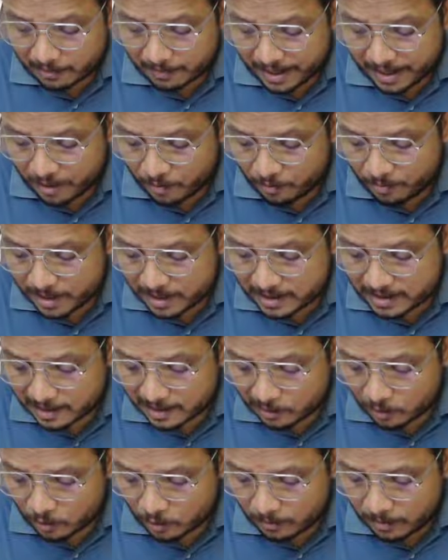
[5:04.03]
we have major
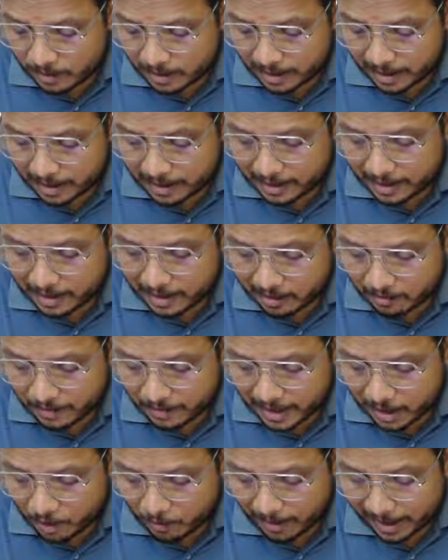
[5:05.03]
lobe and here we
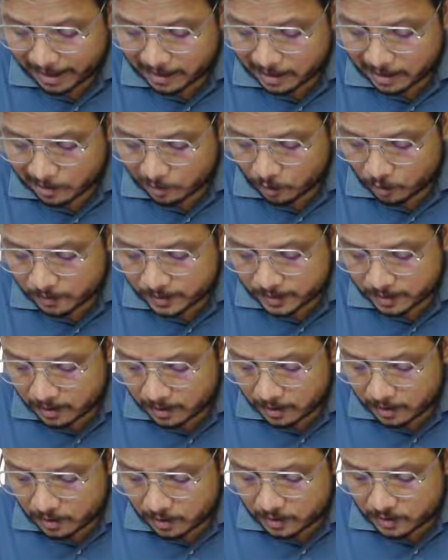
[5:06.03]
have minor lobes.
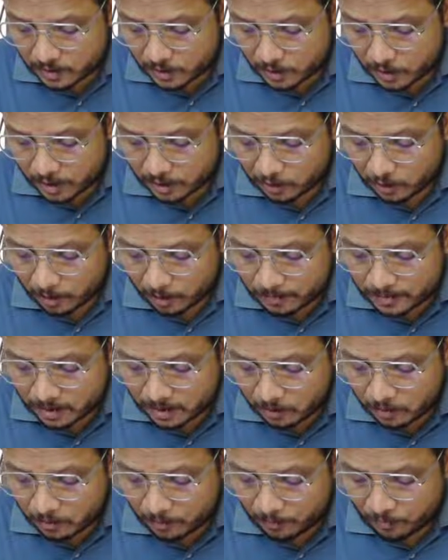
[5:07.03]
So you can
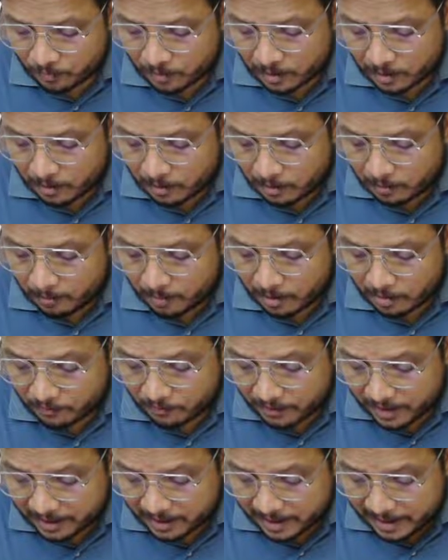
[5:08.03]
observe
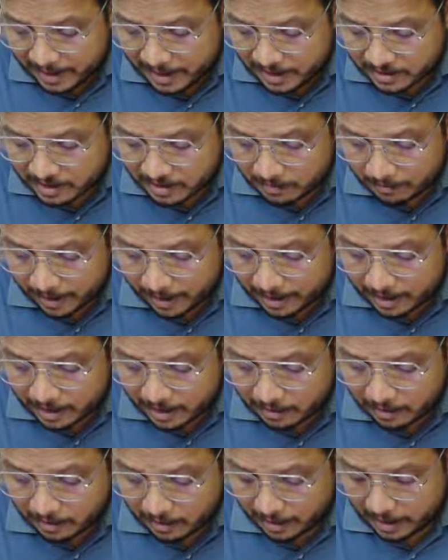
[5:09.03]
perfect radiation
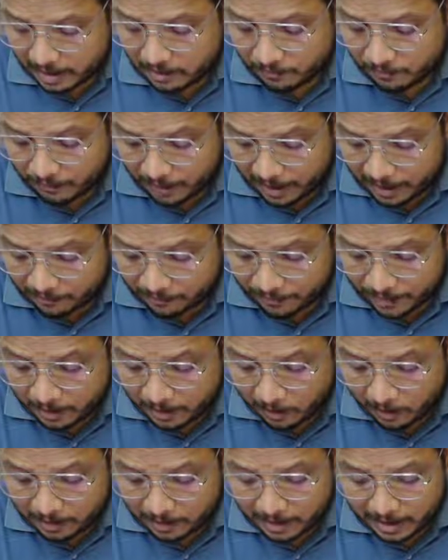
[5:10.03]
pattern in far field
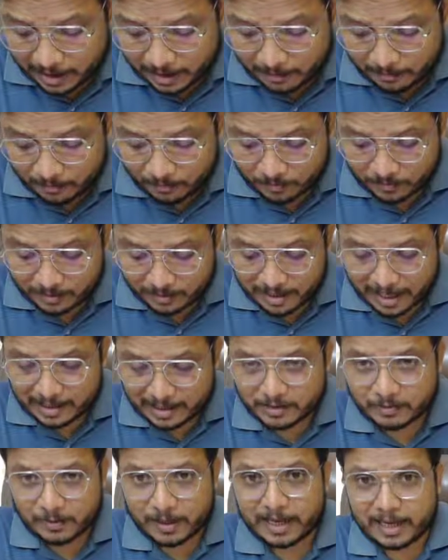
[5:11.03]
only.
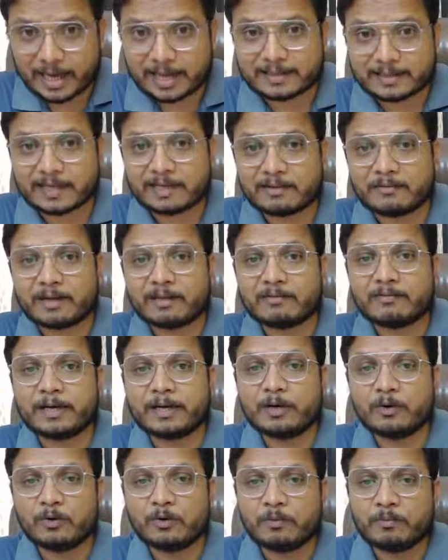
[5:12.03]
That's why as and when we
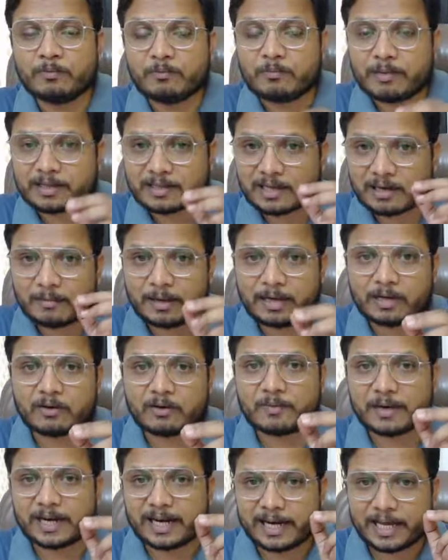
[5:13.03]
do measurement of
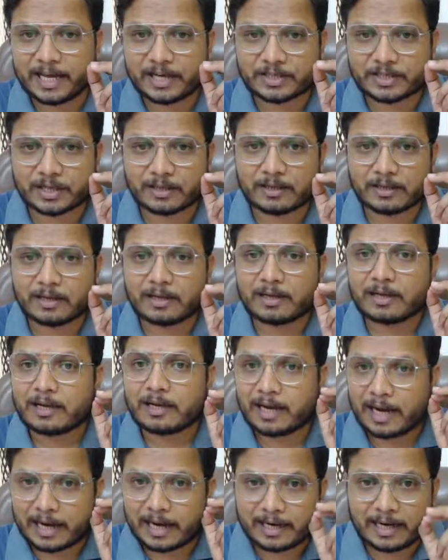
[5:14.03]
radiation
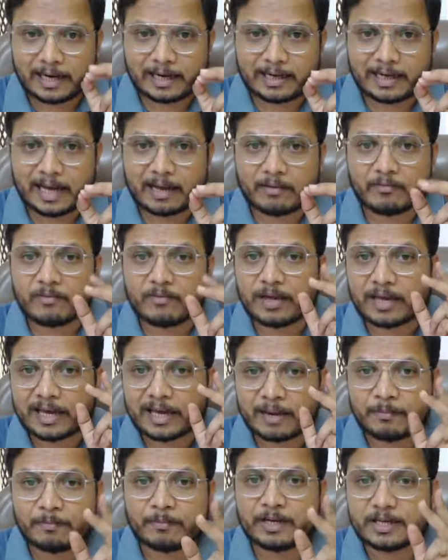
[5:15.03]
at a time we
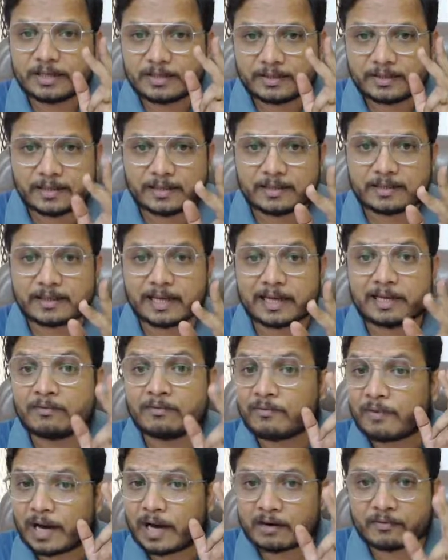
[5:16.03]
keep distance in
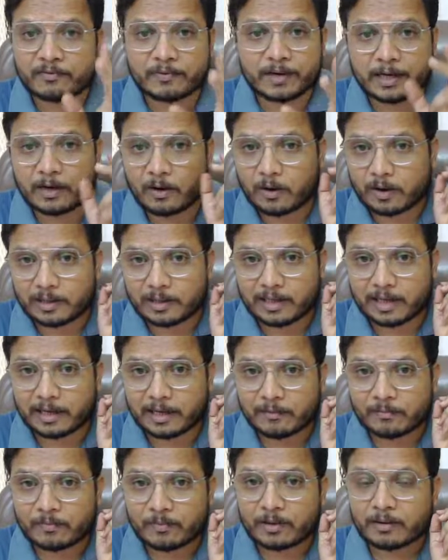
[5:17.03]
far field only
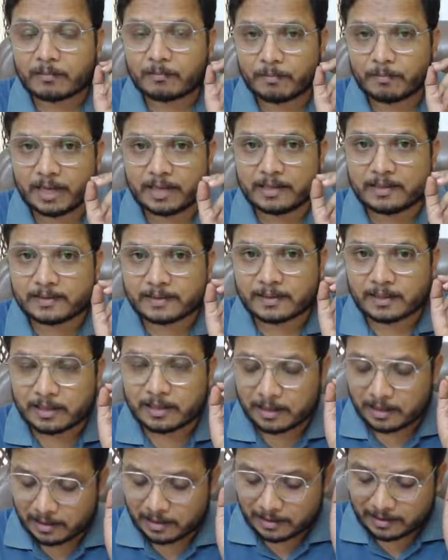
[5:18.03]
means
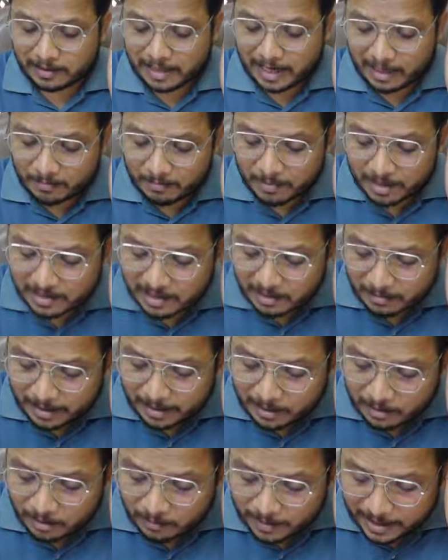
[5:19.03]
that
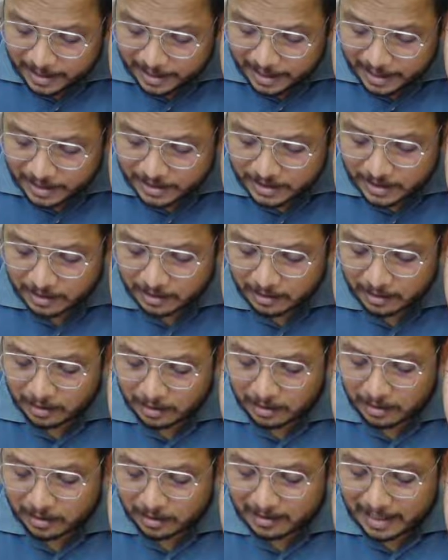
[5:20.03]
measurement of radiation
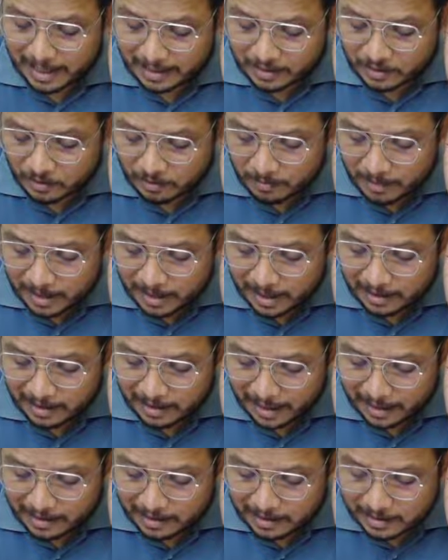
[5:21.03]
that should be done
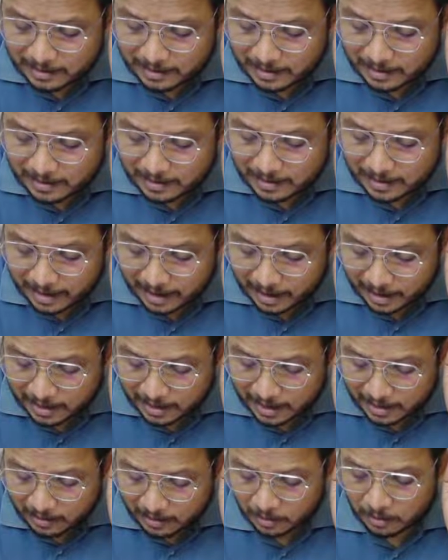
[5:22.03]
at distance greater
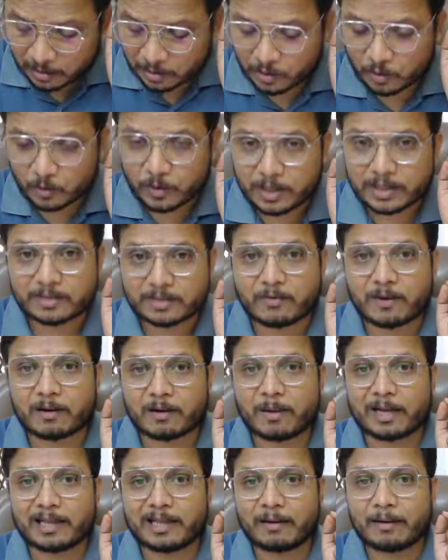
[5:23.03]
than 2d square
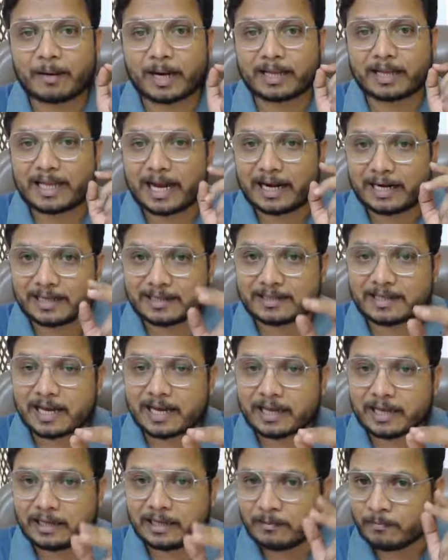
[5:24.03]
by lambda that is there
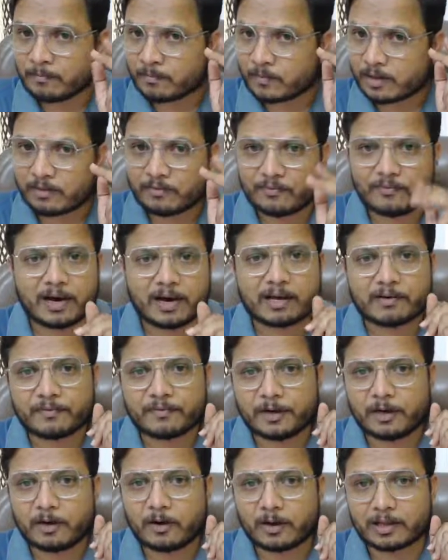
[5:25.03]
in far
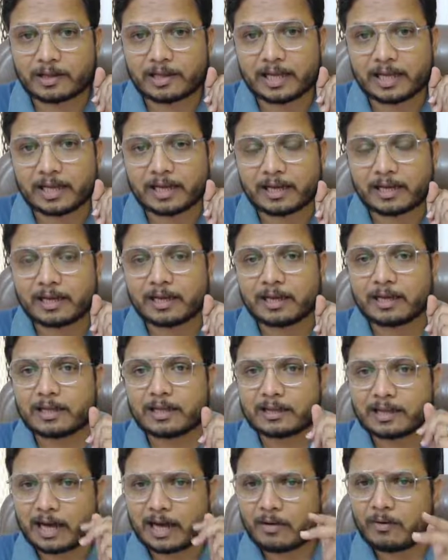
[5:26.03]
field only
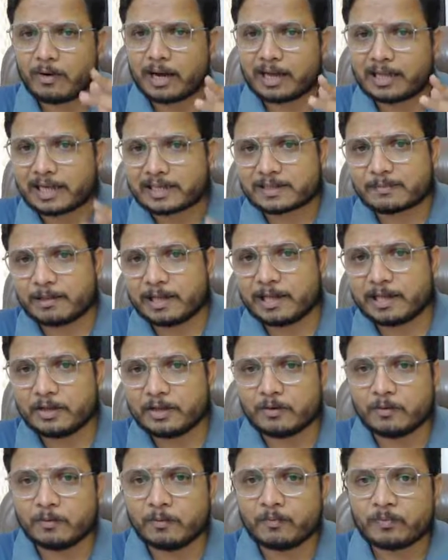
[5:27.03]
now i'll explain
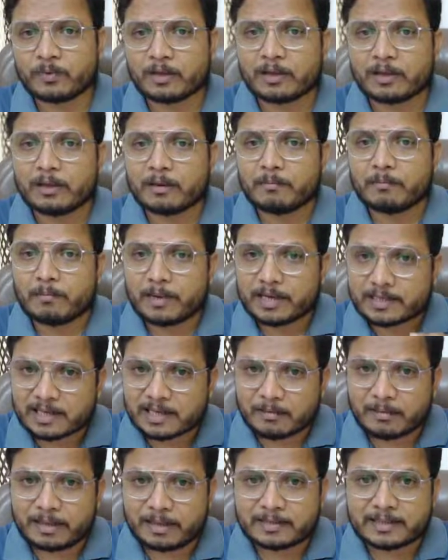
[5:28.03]
you
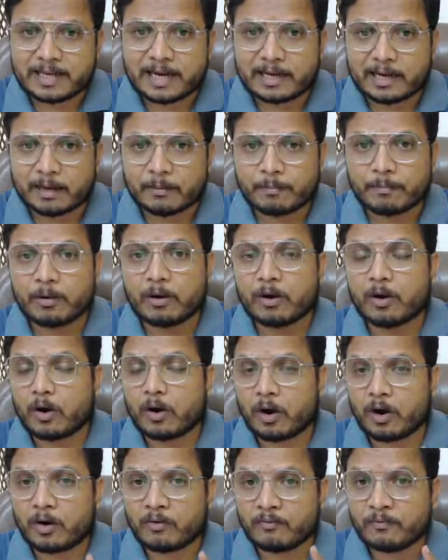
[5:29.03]
measurement setup
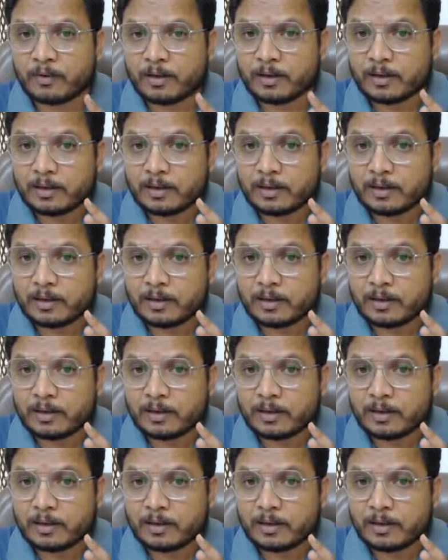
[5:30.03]
of